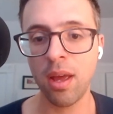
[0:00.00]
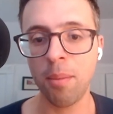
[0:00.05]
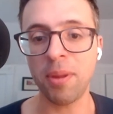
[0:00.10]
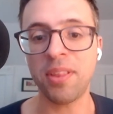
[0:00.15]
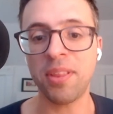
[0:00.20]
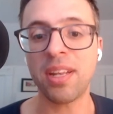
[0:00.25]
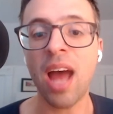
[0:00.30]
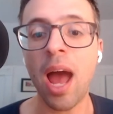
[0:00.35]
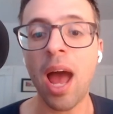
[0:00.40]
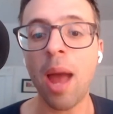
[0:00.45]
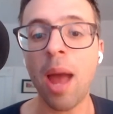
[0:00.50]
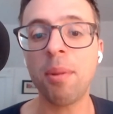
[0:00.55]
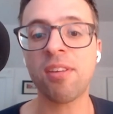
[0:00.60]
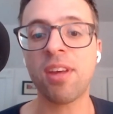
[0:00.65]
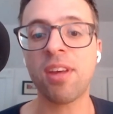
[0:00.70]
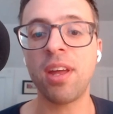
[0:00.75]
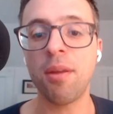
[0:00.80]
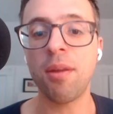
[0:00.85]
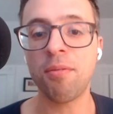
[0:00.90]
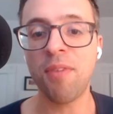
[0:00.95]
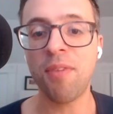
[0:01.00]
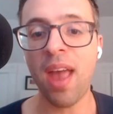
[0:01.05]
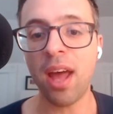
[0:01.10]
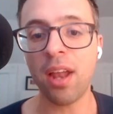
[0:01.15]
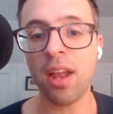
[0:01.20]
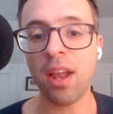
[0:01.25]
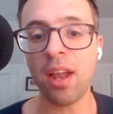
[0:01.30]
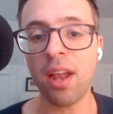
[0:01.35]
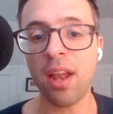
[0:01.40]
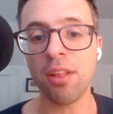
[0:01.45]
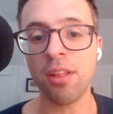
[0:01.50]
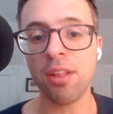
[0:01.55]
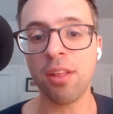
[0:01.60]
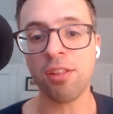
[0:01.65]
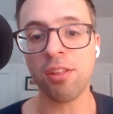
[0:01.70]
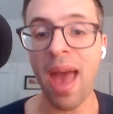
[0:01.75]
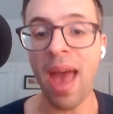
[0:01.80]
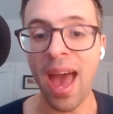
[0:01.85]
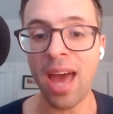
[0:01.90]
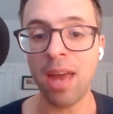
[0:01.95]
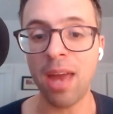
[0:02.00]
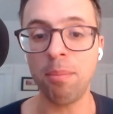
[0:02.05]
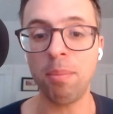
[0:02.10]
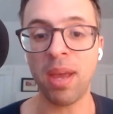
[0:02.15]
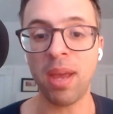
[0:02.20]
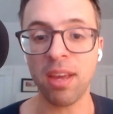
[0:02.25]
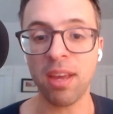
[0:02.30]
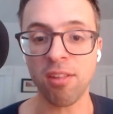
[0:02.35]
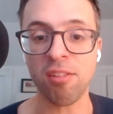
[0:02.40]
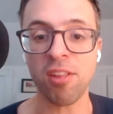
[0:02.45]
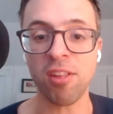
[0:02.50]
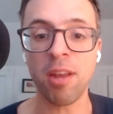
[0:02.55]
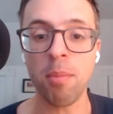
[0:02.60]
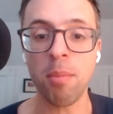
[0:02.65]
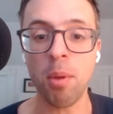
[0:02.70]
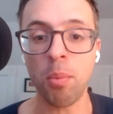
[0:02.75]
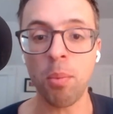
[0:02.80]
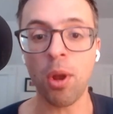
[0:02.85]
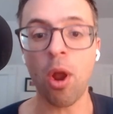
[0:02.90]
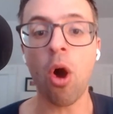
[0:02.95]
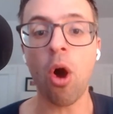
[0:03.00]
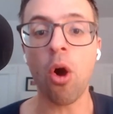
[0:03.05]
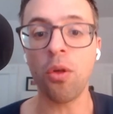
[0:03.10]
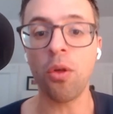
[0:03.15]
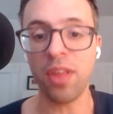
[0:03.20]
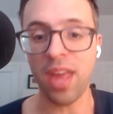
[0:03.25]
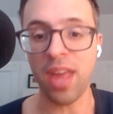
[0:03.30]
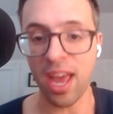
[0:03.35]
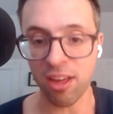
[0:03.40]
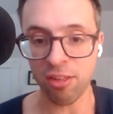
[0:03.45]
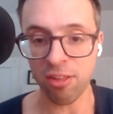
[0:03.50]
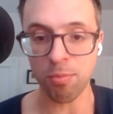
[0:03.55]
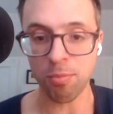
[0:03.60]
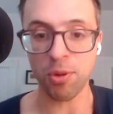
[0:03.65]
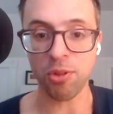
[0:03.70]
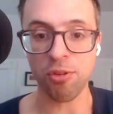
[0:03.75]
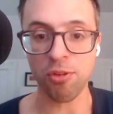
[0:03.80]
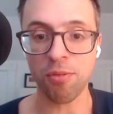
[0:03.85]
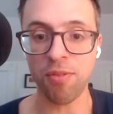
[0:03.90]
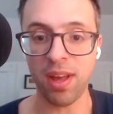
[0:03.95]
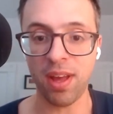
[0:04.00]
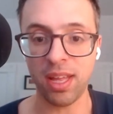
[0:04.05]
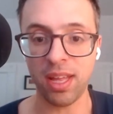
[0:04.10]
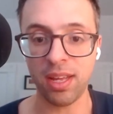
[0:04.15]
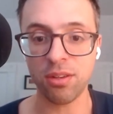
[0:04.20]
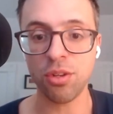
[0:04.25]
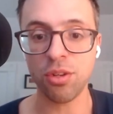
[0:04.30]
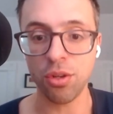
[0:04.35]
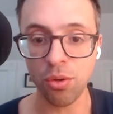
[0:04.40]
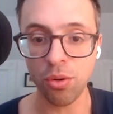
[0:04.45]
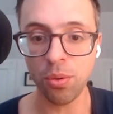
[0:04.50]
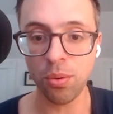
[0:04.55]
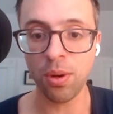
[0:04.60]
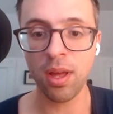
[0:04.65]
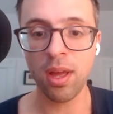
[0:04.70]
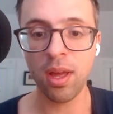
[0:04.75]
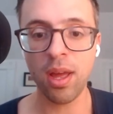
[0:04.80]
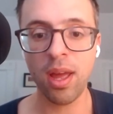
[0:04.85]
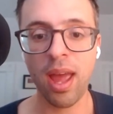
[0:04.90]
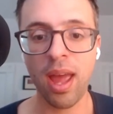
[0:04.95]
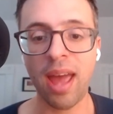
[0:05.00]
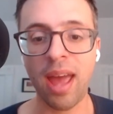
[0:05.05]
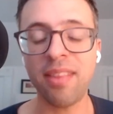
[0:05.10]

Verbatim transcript: But the time it's going to fail is going to be really bad because it's going to be when all the experts are failing too. Mm.